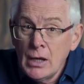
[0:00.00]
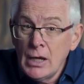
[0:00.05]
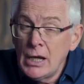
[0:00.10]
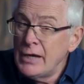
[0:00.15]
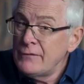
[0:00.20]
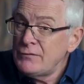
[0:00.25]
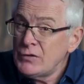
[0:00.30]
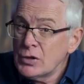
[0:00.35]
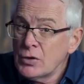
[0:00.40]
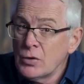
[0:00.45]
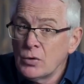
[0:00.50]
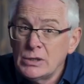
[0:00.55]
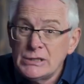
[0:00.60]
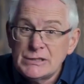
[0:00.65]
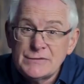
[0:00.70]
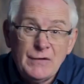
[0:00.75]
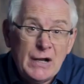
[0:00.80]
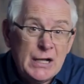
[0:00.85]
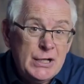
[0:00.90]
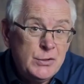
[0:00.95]
If the
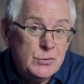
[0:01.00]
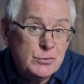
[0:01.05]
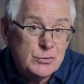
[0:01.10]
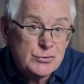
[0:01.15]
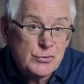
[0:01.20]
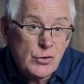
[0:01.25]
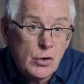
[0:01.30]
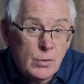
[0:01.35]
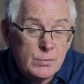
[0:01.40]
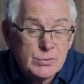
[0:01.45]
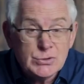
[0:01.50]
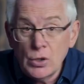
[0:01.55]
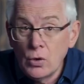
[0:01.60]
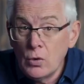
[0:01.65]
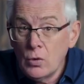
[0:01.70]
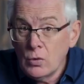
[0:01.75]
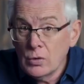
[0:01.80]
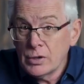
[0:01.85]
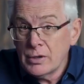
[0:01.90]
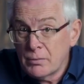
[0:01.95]
coin's value drops
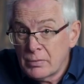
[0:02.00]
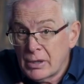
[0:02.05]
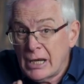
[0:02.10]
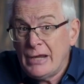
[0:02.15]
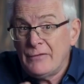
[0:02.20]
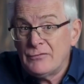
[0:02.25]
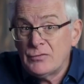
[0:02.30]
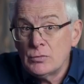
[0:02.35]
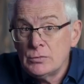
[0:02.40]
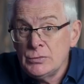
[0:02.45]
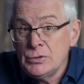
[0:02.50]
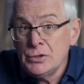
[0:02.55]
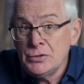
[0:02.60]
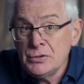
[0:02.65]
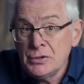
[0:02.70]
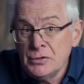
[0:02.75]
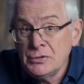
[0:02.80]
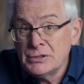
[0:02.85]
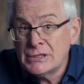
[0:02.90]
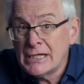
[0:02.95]
or the platform you're
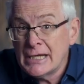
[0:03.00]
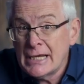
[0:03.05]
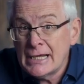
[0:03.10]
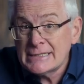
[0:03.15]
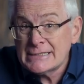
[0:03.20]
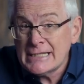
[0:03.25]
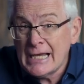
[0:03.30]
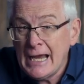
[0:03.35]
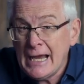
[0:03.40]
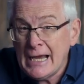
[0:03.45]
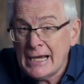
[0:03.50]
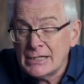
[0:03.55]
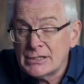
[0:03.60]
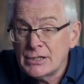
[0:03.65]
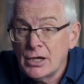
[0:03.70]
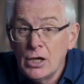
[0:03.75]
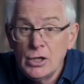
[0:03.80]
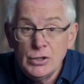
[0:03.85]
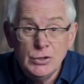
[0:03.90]
using gets hacked,